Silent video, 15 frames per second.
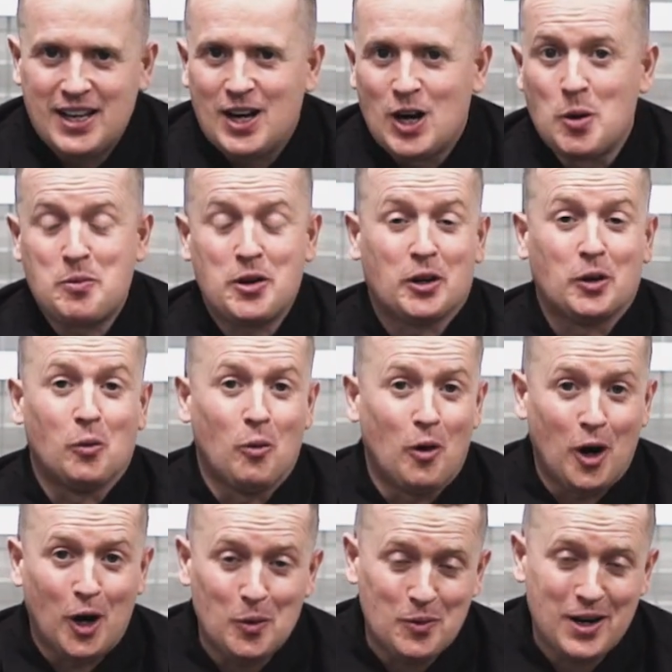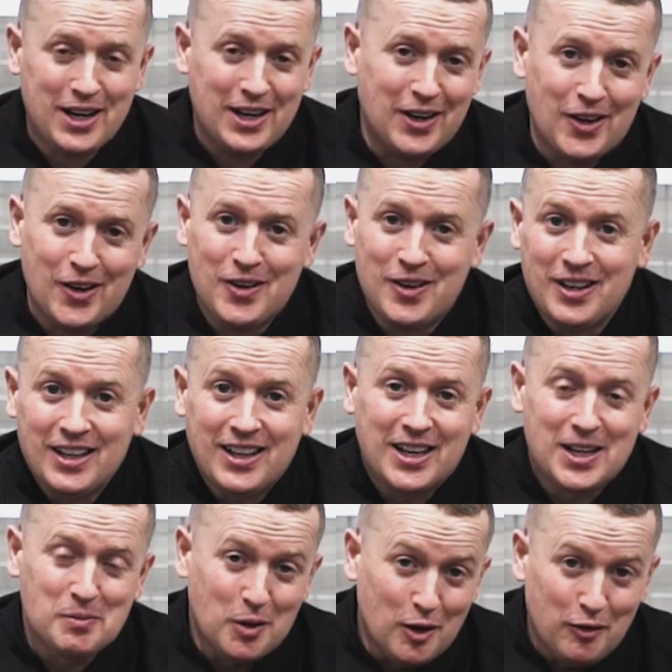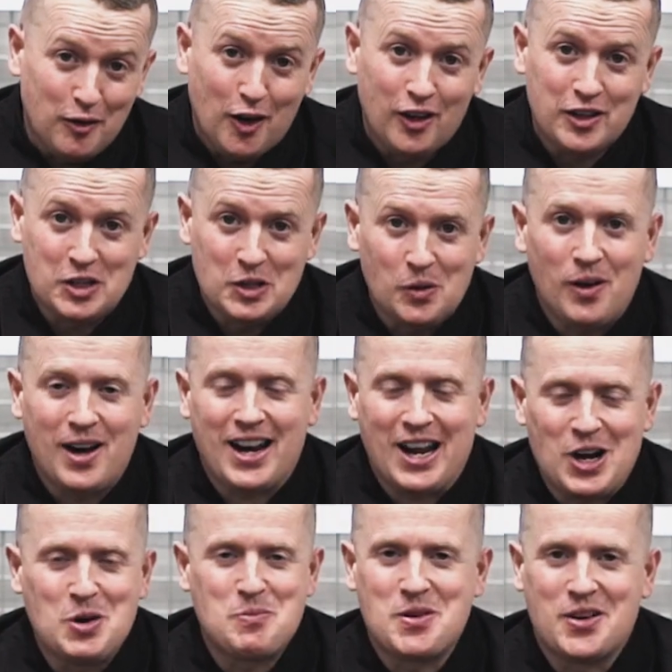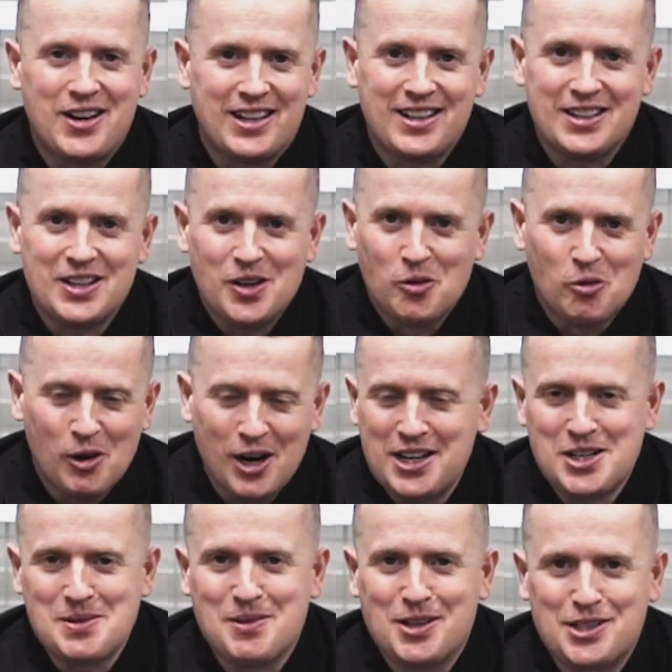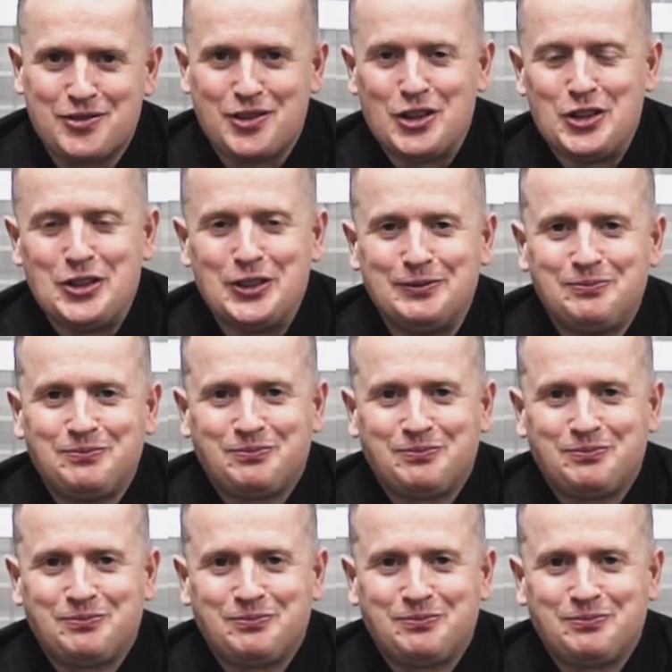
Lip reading: hope you're warm right now, and above all, you know what, I hope you're eating way too much food.